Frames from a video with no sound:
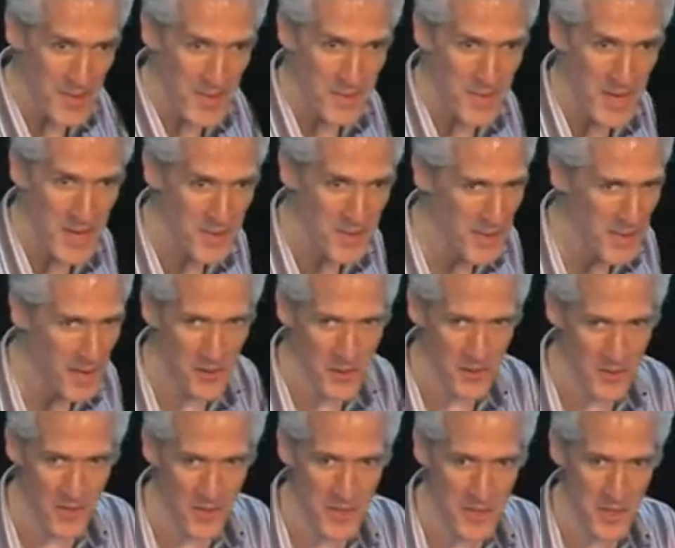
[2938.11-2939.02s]
They paid me
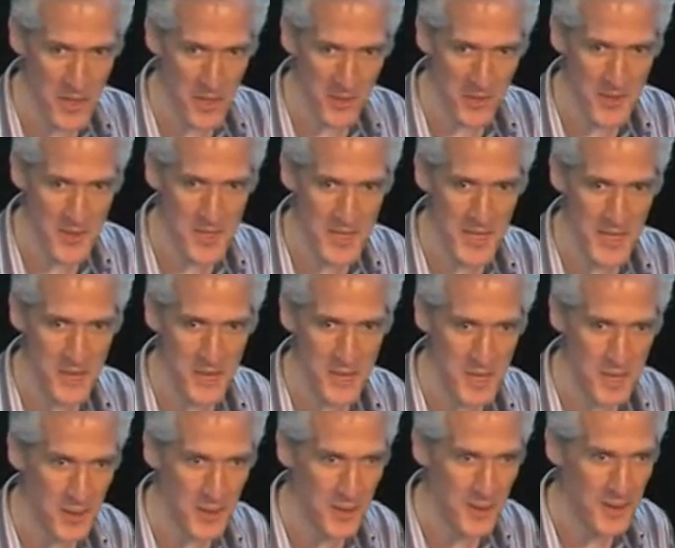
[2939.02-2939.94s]
$150 to give a
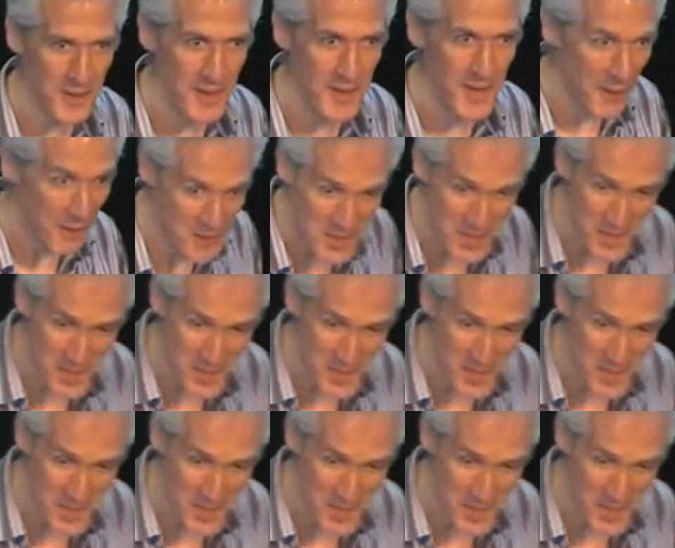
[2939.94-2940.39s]
talk, which